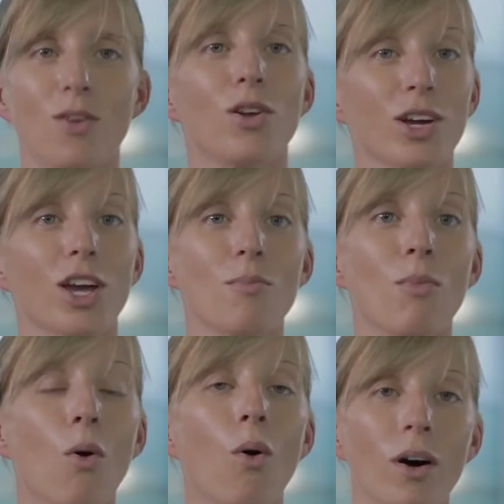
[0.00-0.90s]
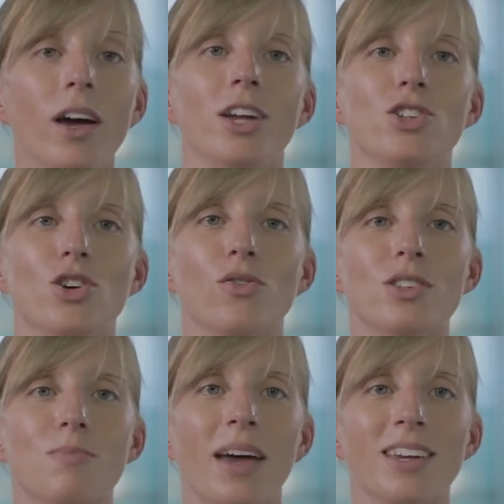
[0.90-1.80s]
looking at more
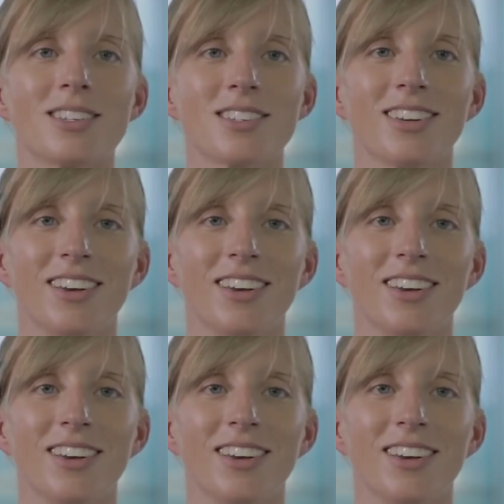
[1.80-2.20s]
endurance-based